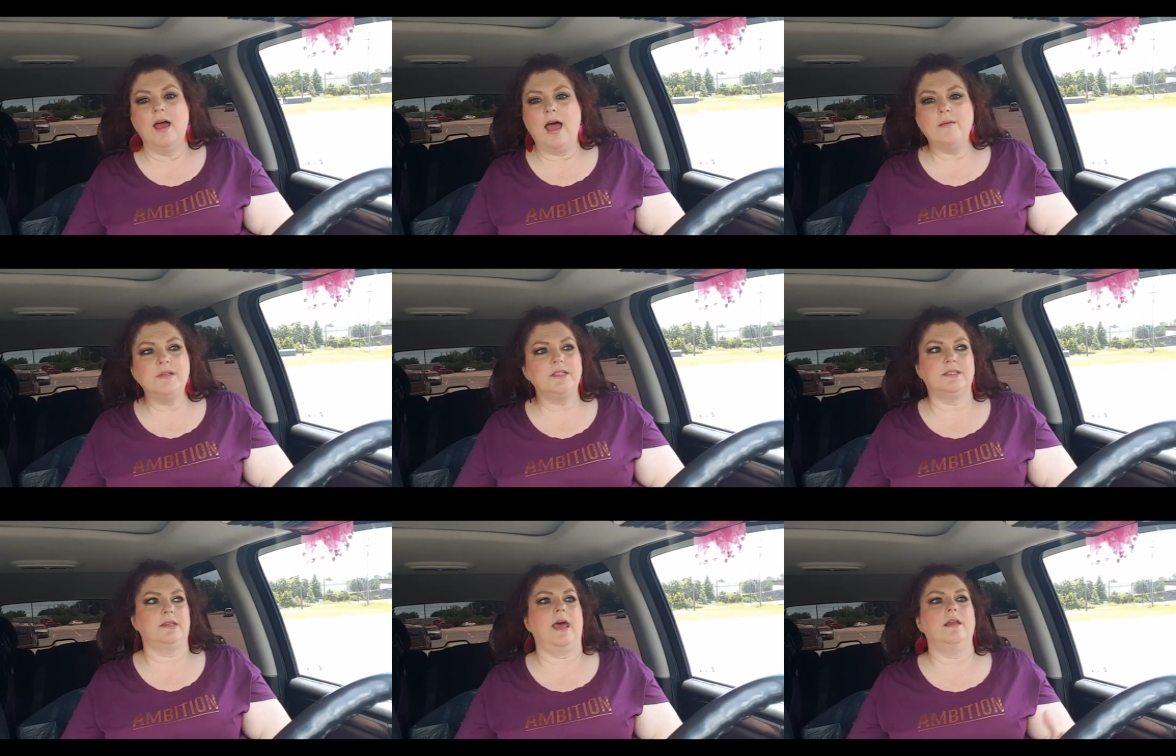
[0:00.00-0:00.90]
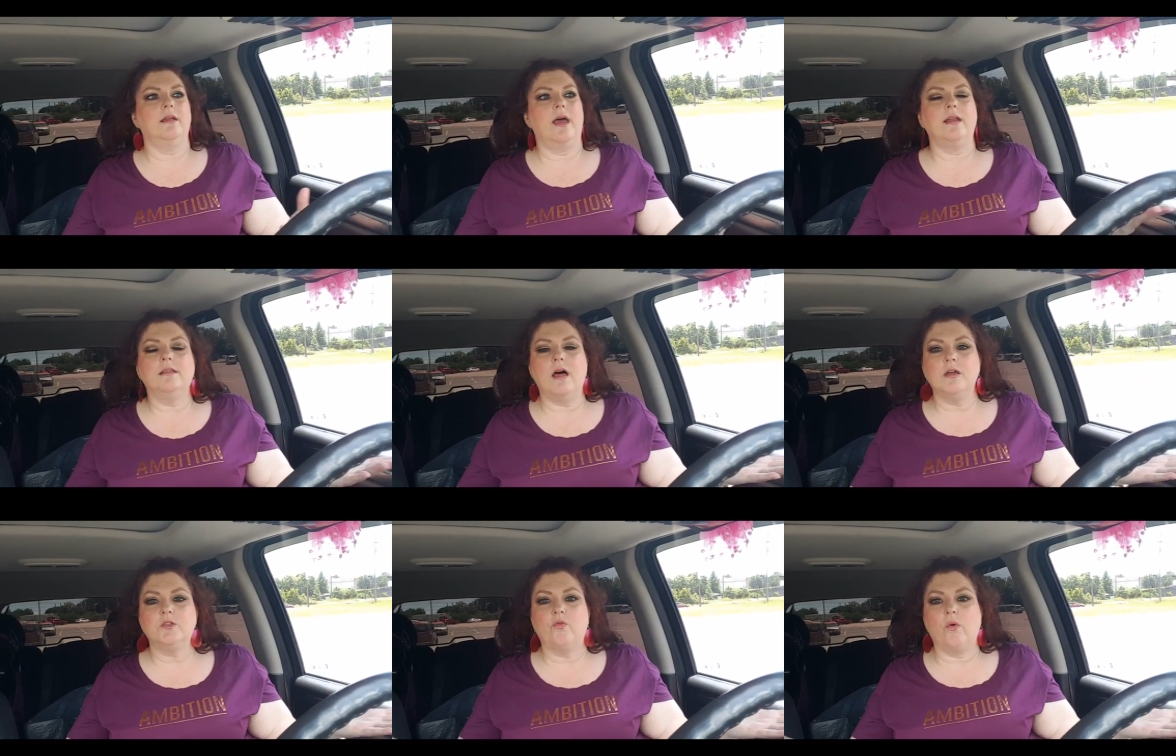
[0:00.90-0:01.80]
I'm just at a, at a
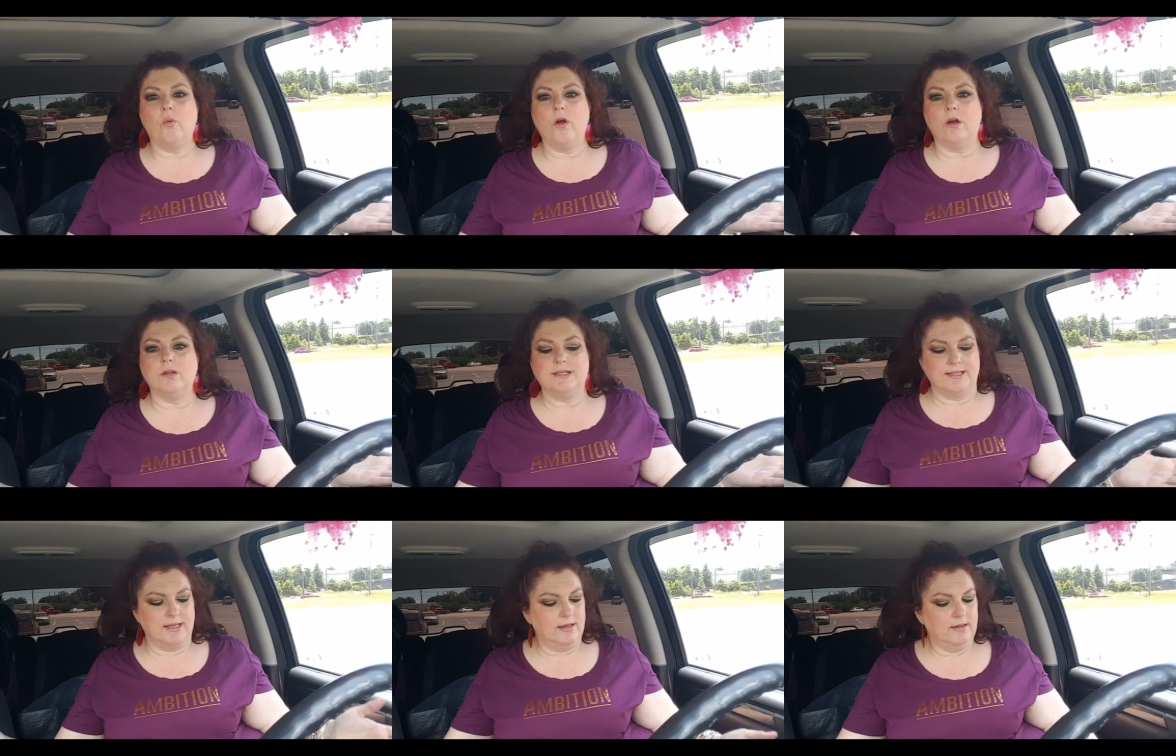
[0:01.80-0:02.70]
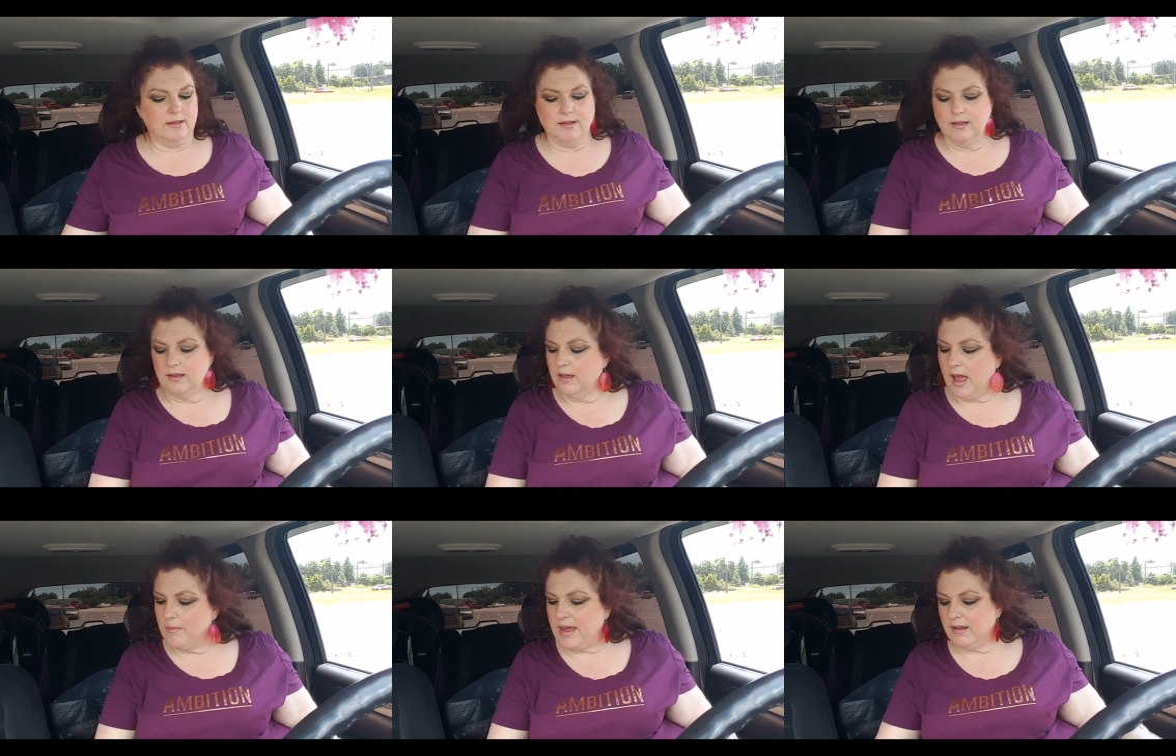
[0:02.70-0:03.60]
loss for words.
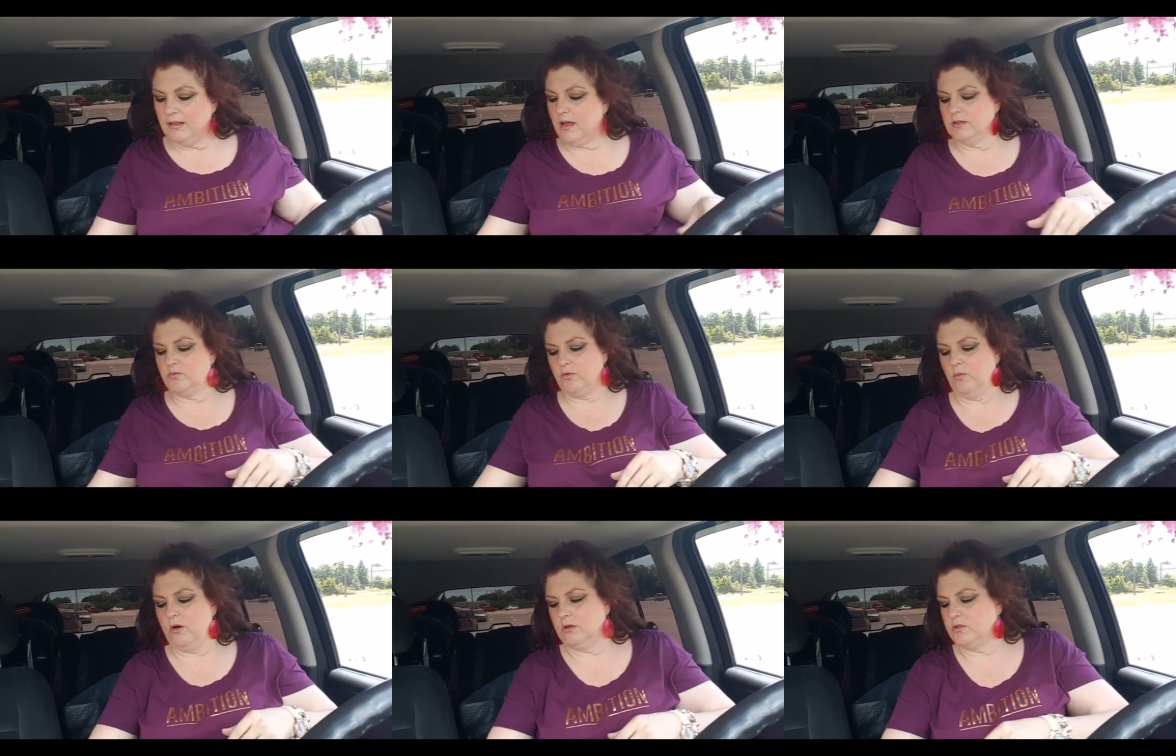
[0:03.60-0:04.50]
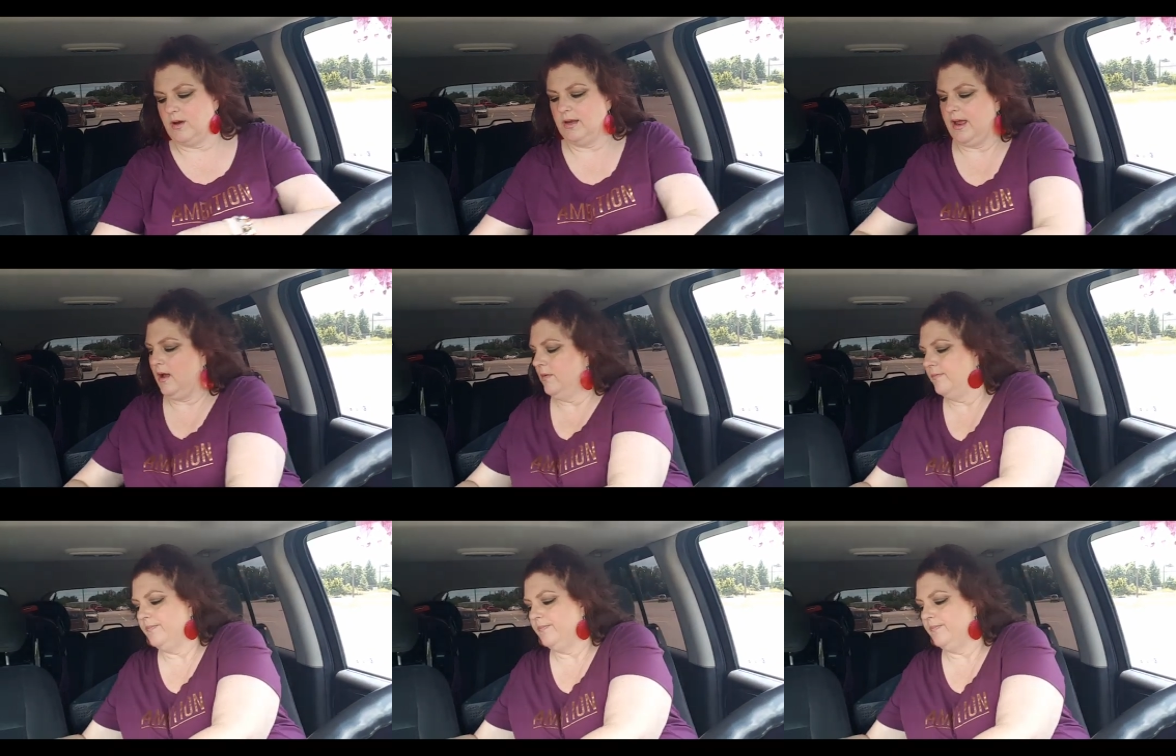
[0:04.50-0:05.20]
I'm at a loss for words right now.